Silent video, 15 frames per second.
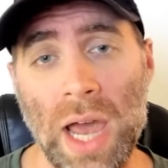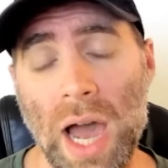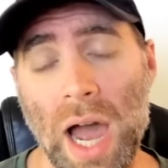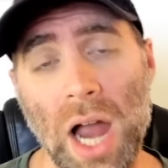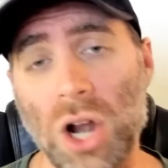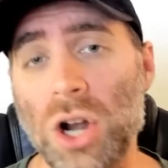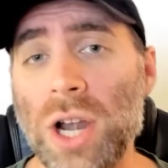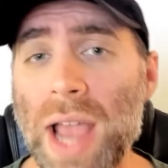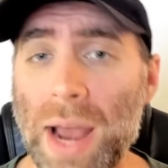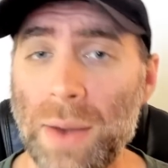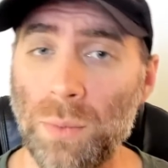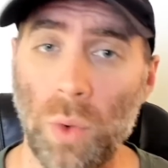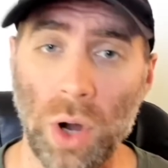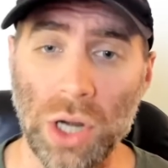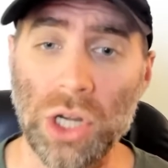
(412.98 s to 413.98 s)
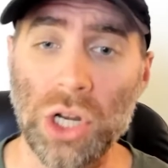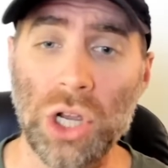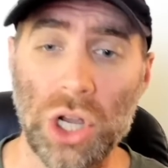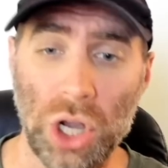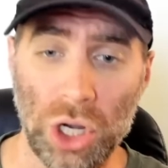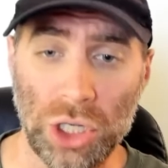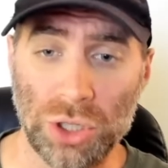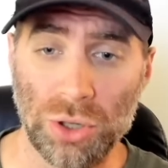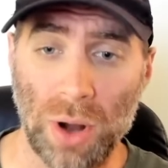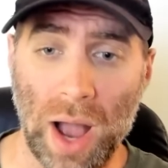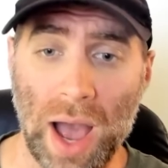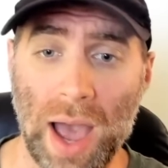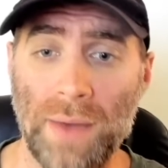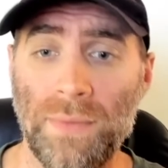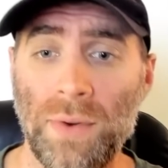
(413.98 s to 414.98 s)
I heard he had one good
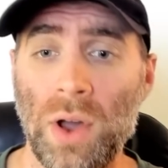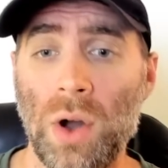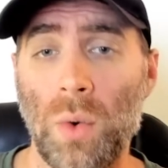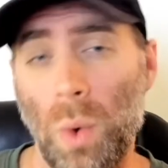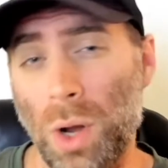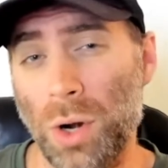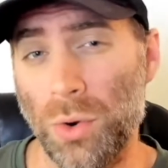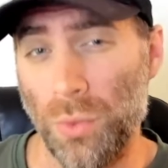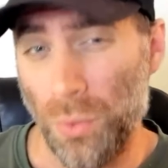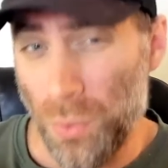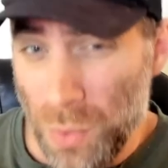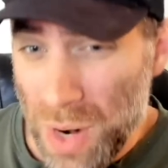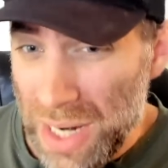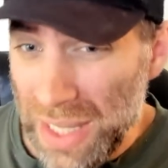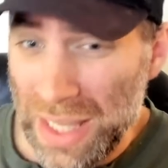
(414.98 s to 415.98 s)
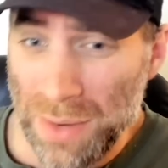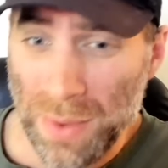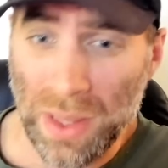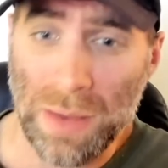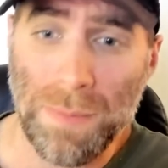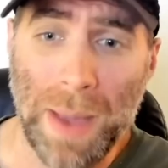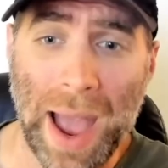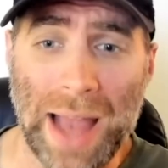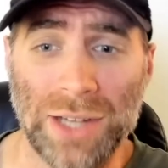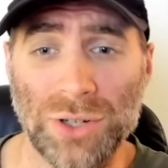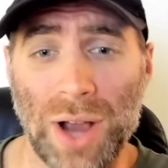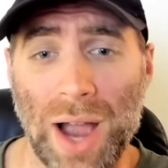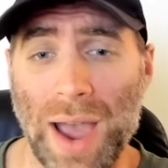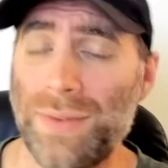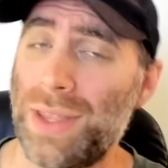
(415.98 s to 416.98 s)
drive, one really, really bad
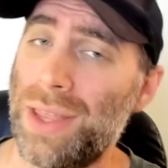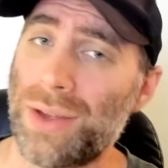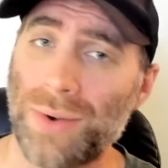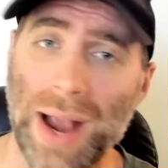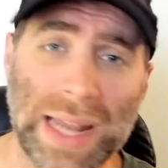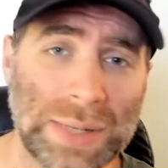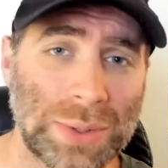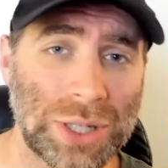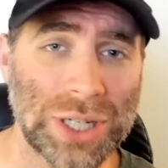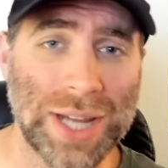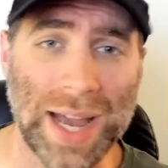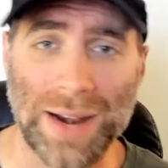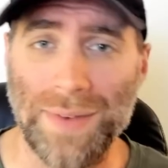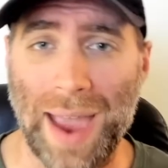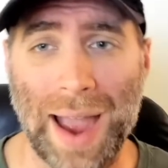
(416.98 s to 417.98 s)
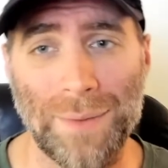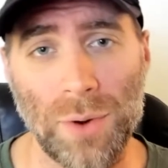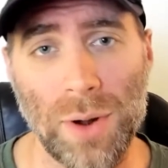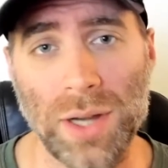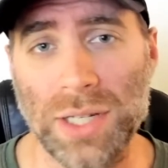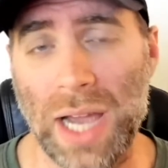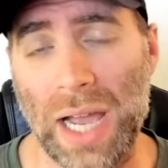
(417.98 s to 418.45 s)
drive, and then the rest were just kind of average.